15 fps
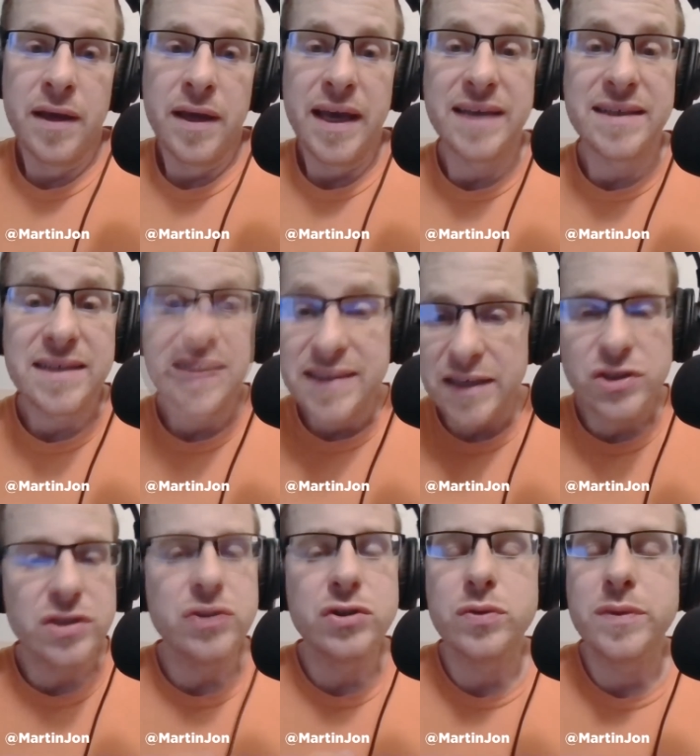His
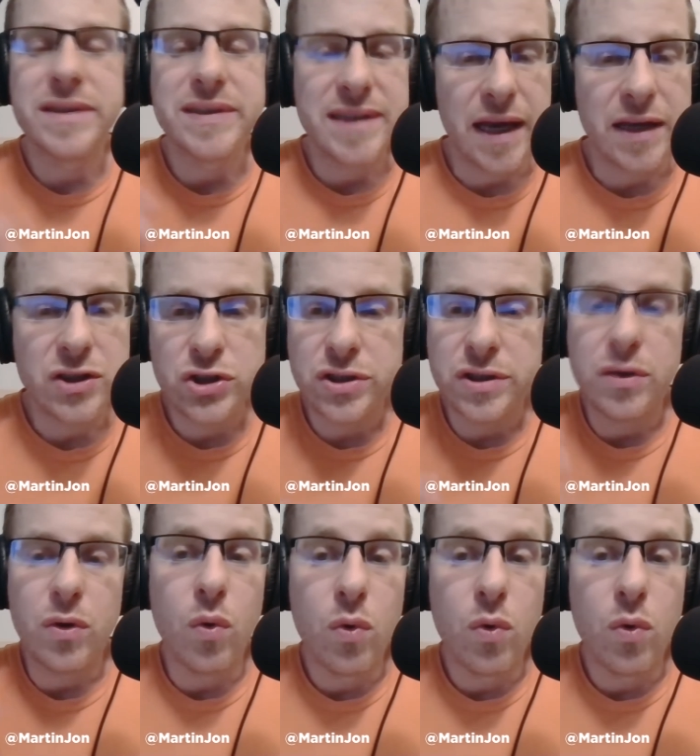addiction to attention